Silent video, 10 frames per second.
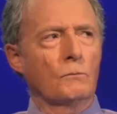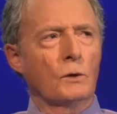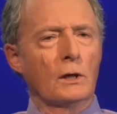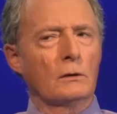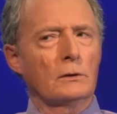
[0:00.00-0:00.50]

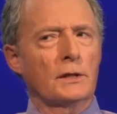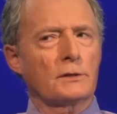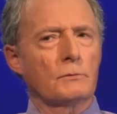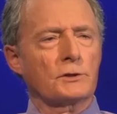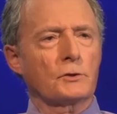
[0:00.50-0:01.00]
well,
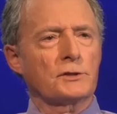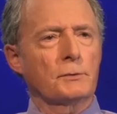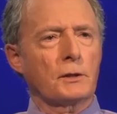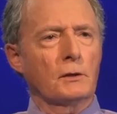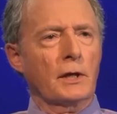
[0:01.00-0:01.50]
let's go see
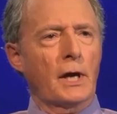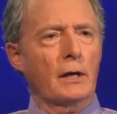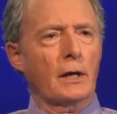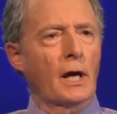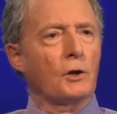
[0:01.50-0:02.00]
what they're looking
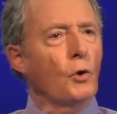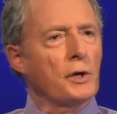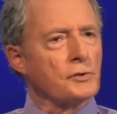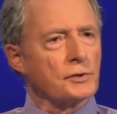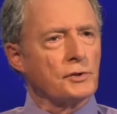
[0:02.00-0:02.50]
at. I had no
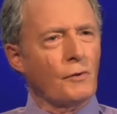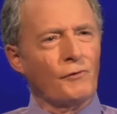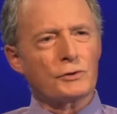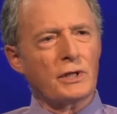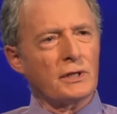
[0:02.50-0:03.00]
interest in
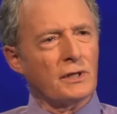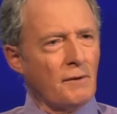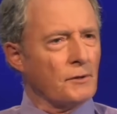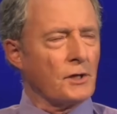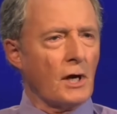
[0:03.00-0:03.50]
UFOs. I'd
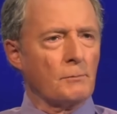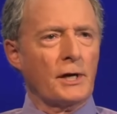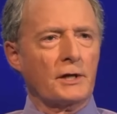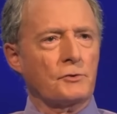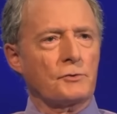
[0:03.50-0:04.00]
never thought about
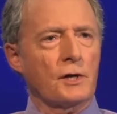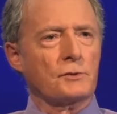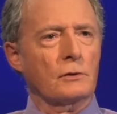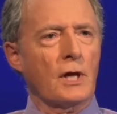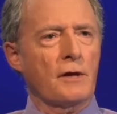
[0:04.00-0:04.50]

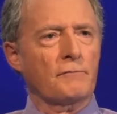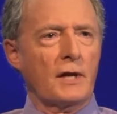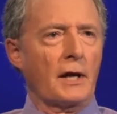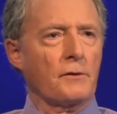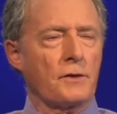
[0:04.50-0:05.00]
extraterrestrial life
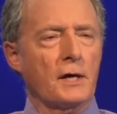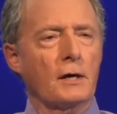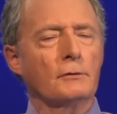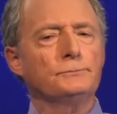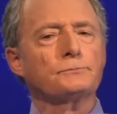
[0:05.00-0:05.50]
that I can think
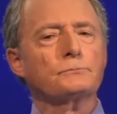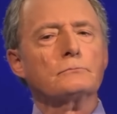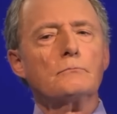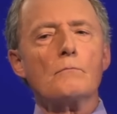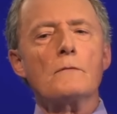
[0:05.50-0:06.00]
of.
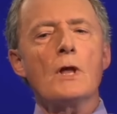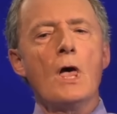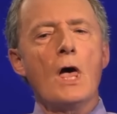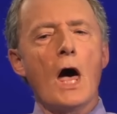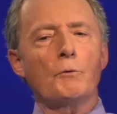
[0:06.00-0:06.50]

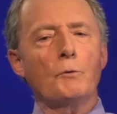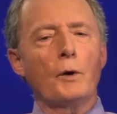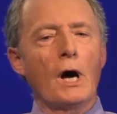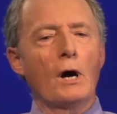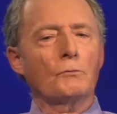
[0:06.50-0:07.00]
And we
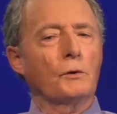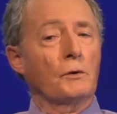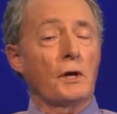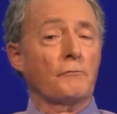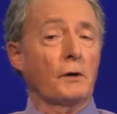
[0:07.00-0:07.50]
went out, we
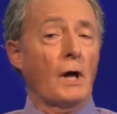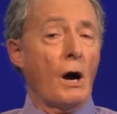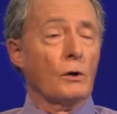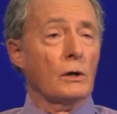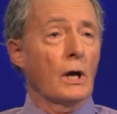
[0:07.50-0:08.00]
were there for an
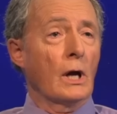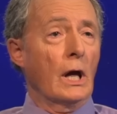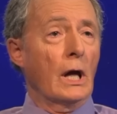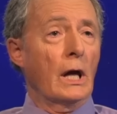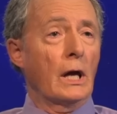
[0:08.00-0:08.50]
hour,
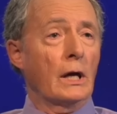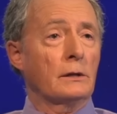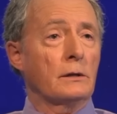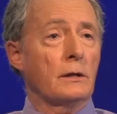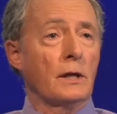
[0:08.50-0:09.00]

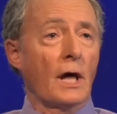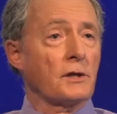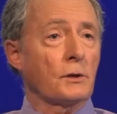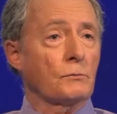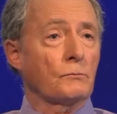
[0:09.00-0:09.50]
and
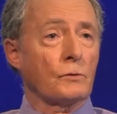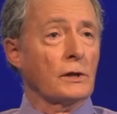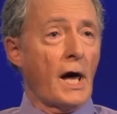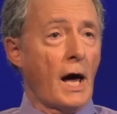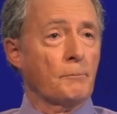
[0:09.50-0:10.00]
nothing
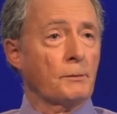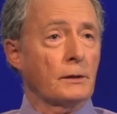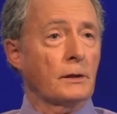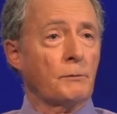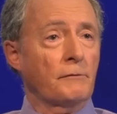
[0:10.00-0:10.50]
really
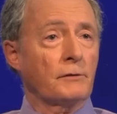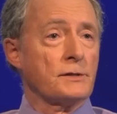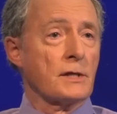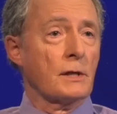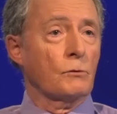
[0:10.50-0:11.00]
happened. And my
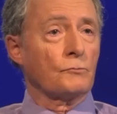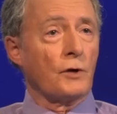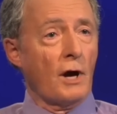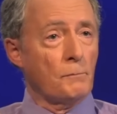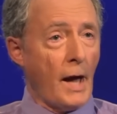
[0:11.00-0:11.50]
friend said, well,
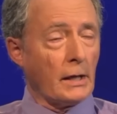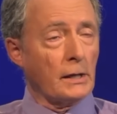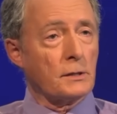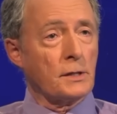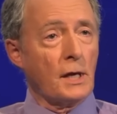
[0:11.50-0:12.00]
drive back
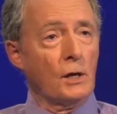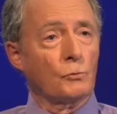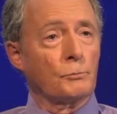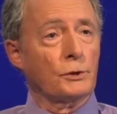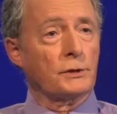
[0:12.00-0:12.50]
into the town
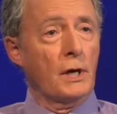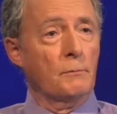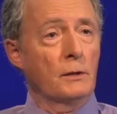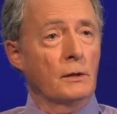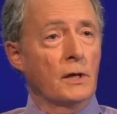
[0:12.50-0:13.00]
one more
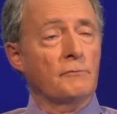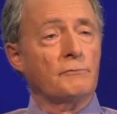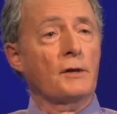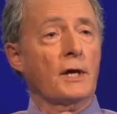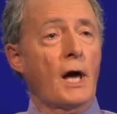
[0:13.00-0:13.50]
time. If
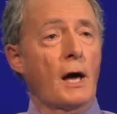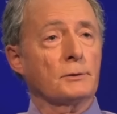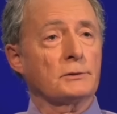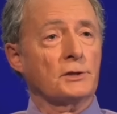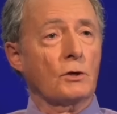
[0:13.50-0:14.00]
nothing
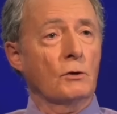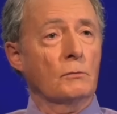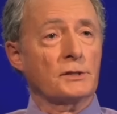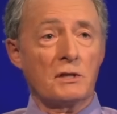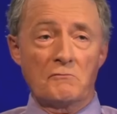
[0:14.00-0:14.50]
happens, let's go
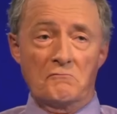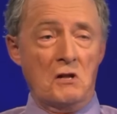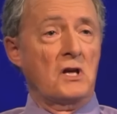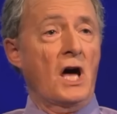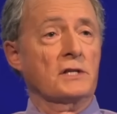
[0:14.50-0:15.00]
home. I said,
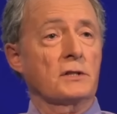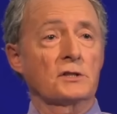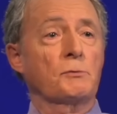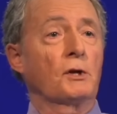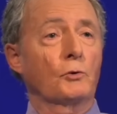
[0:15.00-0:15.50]
fantastic,
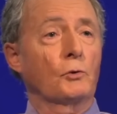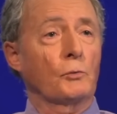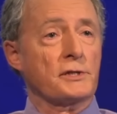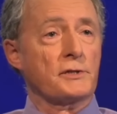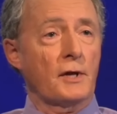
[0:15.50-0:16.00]
this has been a total
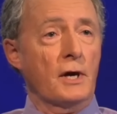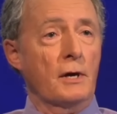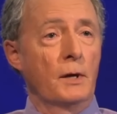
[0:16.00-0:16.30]
waste of time.